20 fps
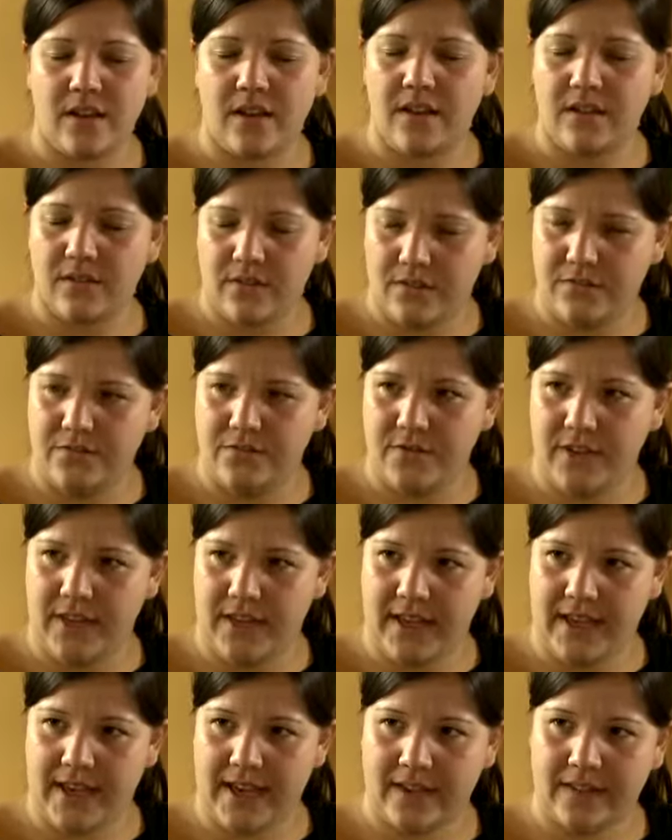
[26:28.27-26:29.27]
a lot of
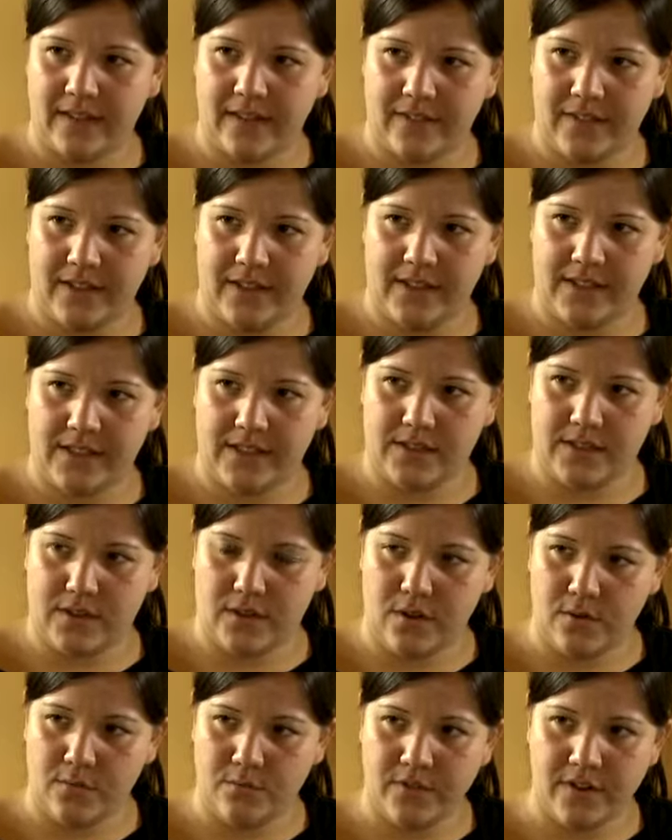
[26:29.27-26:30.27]
reading activities as
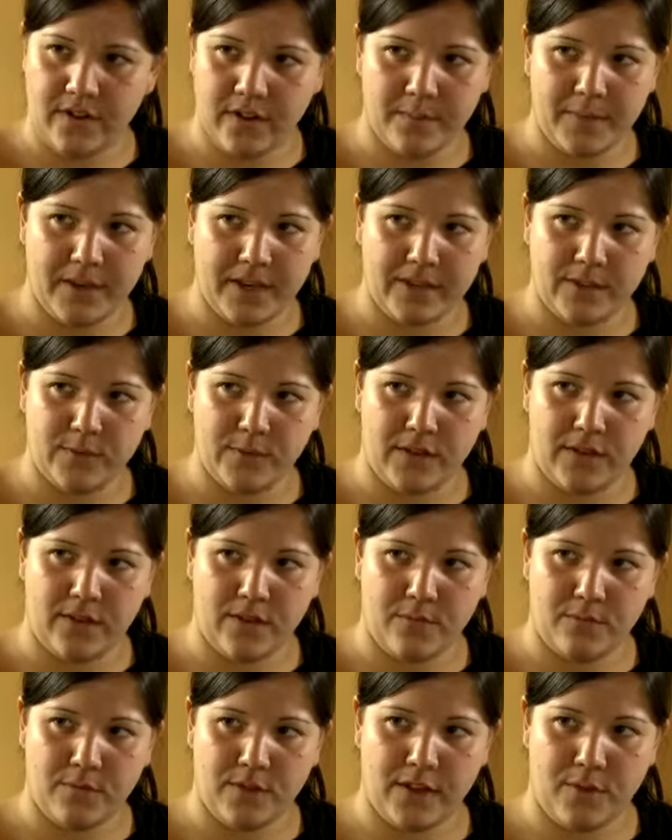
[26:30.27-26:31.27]
homework because we
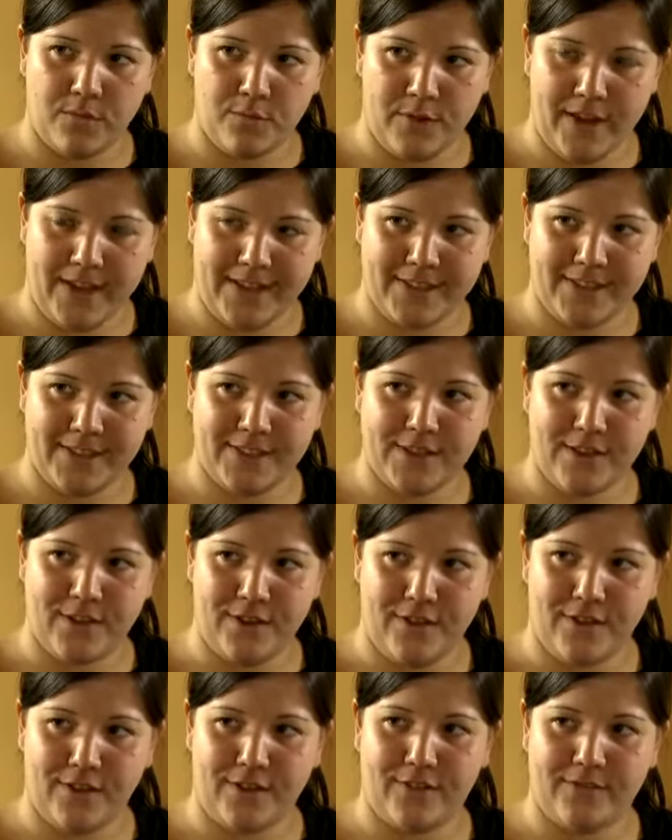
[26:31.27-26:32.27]
don't want to waste a
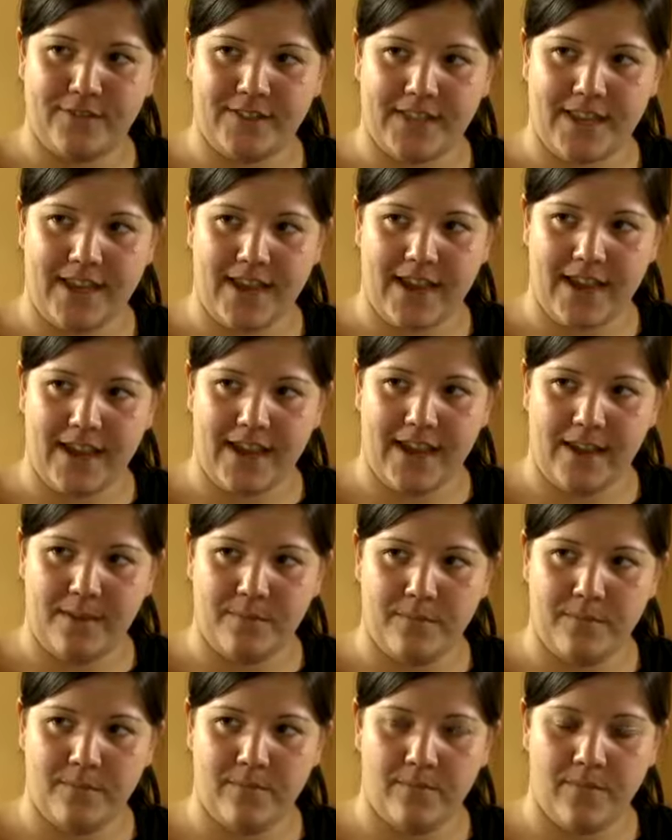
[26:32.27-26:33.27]
lot of
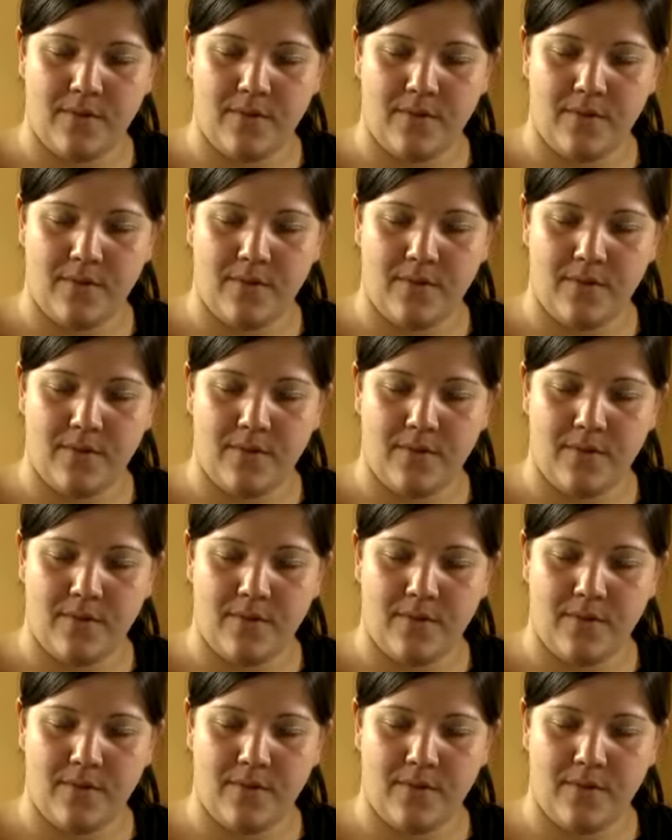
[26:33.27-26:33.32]
time